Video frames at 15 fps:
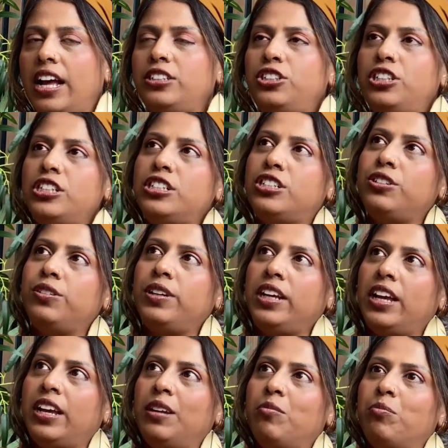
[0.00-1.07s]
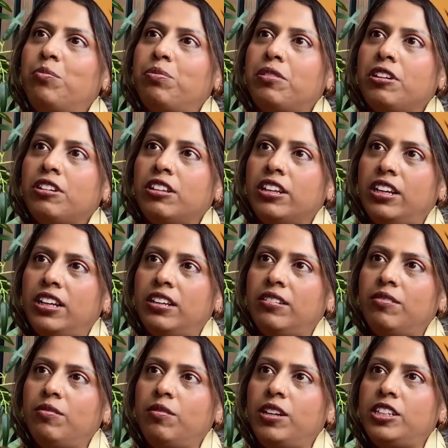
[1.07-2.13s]
she's doing it in Brooklyn,
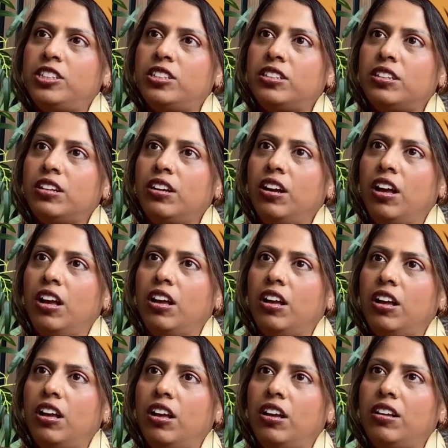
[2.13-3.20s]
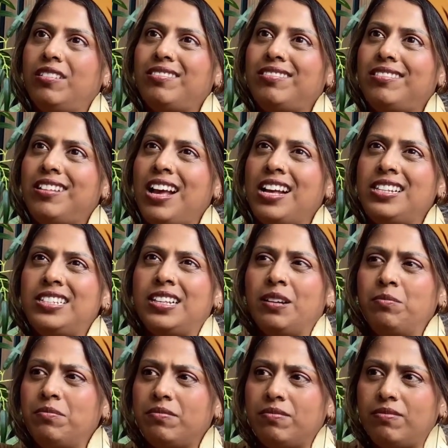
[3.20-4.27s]
which has
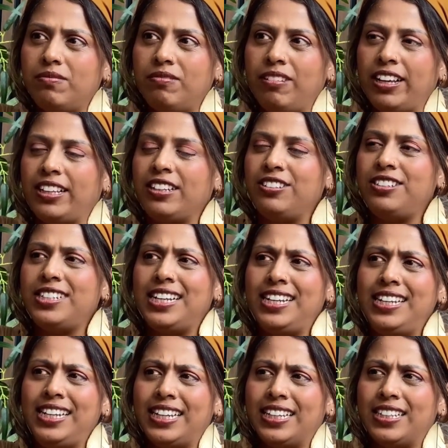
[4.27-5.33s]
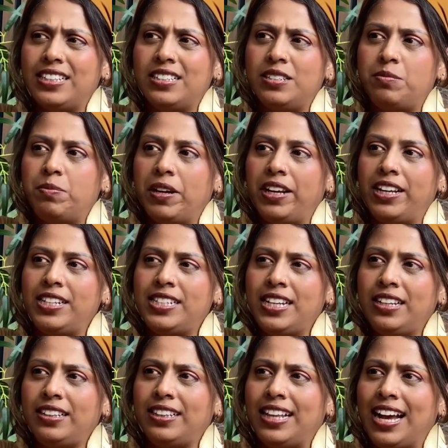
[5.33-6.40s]
some, like there's Indians, but is
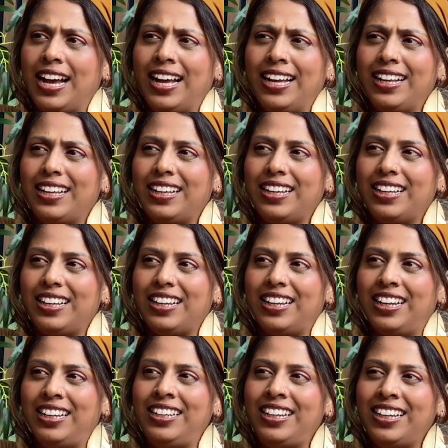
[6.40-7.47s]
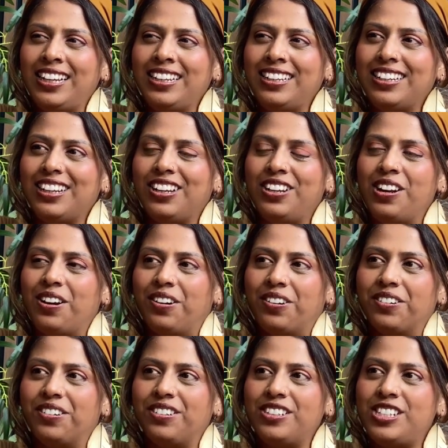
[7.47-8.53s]
it that Indian?
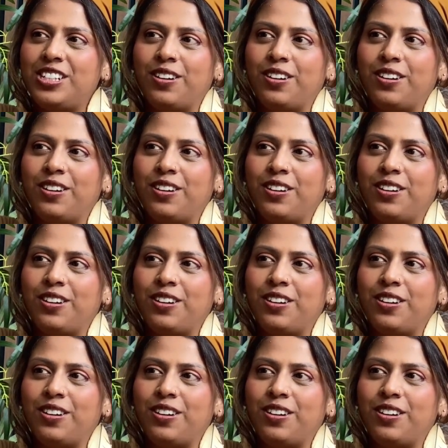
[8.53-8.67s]
No. So